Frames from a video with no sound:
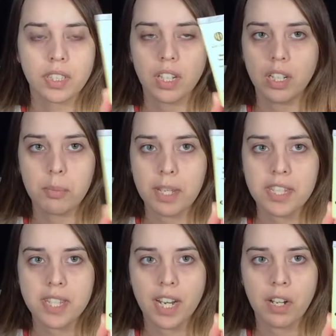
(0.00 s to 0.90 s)
color
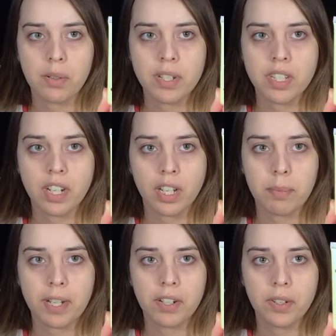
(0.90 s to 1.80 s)
base that I always talk
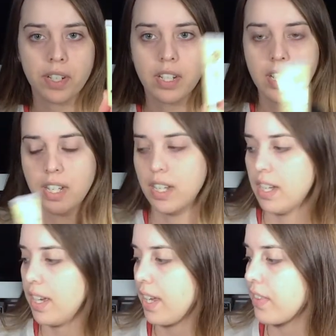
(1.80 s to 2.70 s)
about,
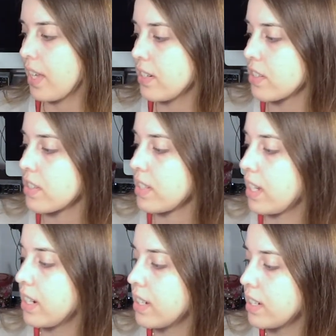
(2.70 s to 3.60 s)
and that just
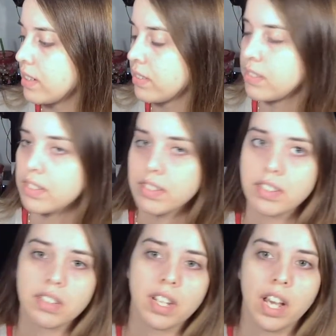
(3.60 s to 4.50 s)
kind of
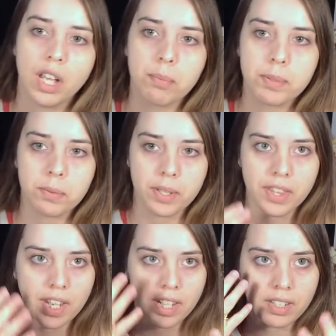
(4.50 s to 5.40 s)
helps with
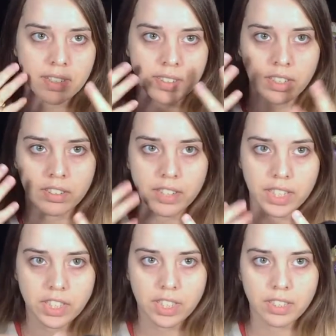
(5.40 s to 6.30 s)
any
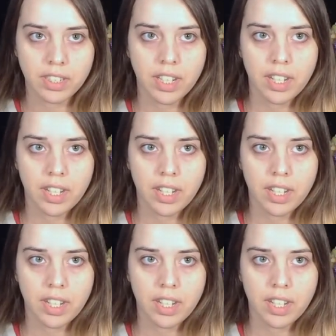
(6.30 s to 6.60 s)
discoloration.